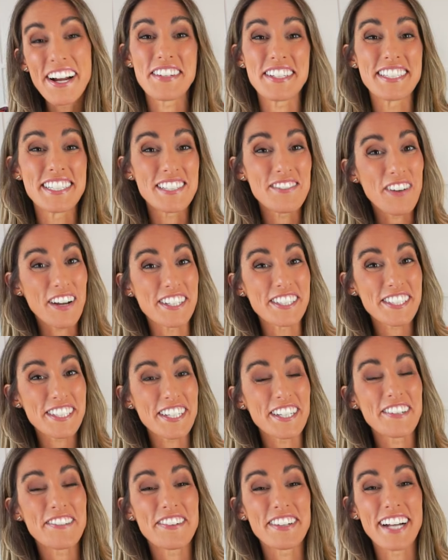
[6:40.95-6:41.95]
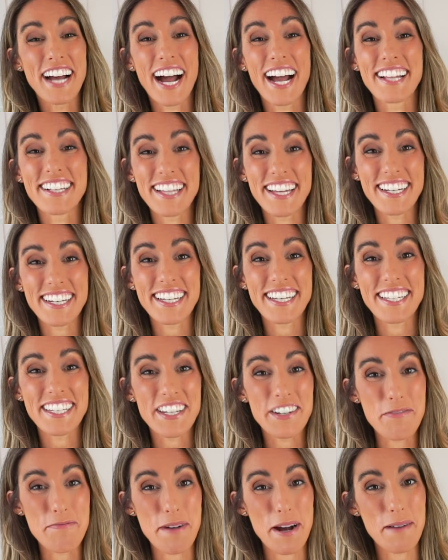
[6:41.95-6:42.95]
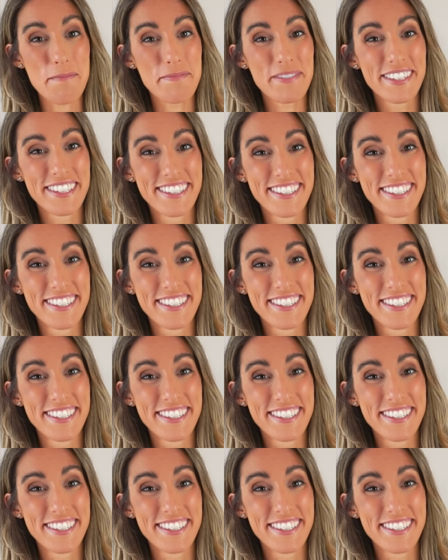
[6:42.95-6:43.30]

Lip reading: especially when highlighting your bump.